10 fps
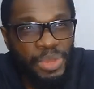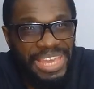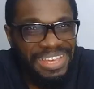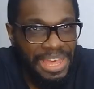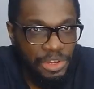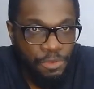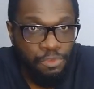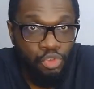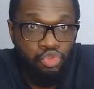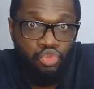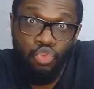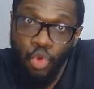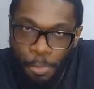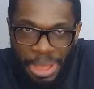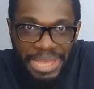we kind of
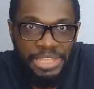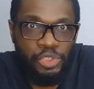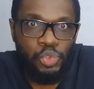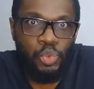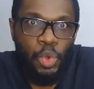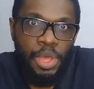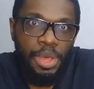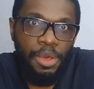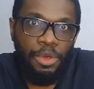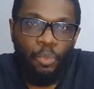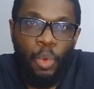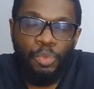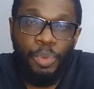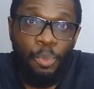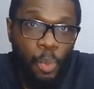grew back into
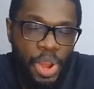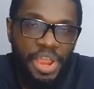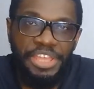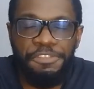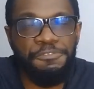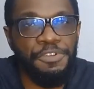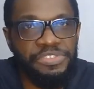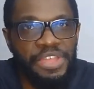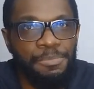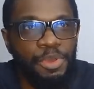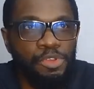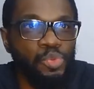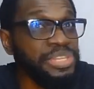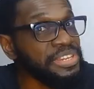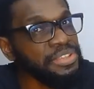what we were in the first half,
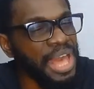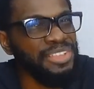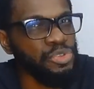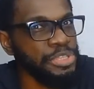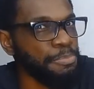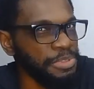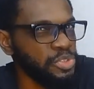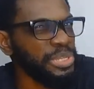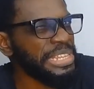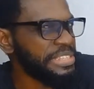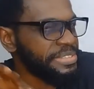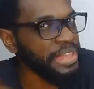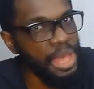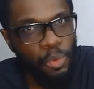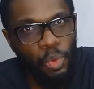because we didn't actually particularly
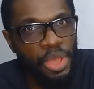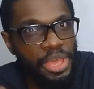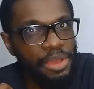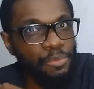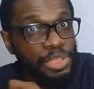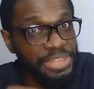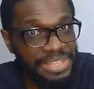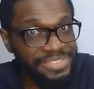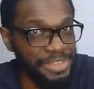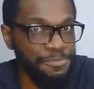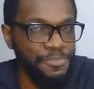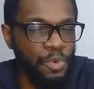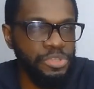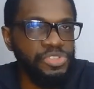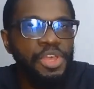start with that same
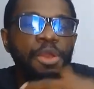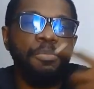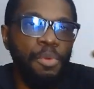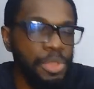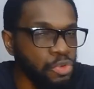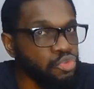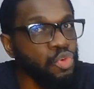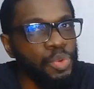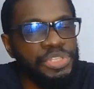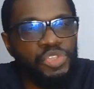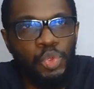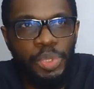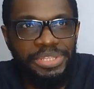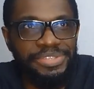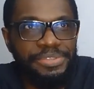force, but we grew
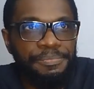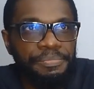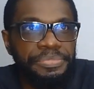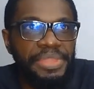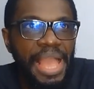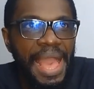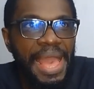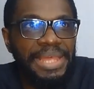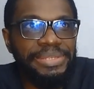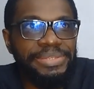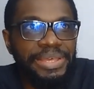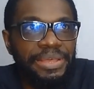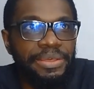into it. And